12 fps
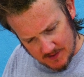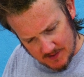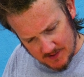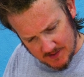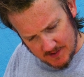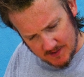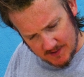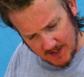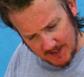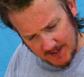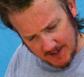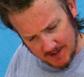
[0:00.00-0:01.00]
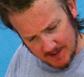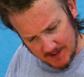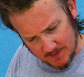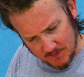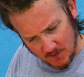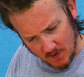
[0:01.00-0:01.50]

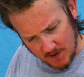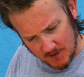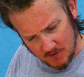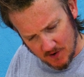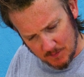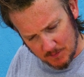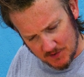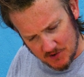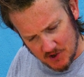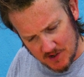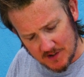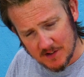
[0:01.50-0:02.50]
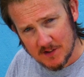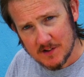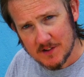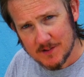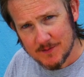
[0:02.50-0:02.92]
Saganaki fried crumbed cheese.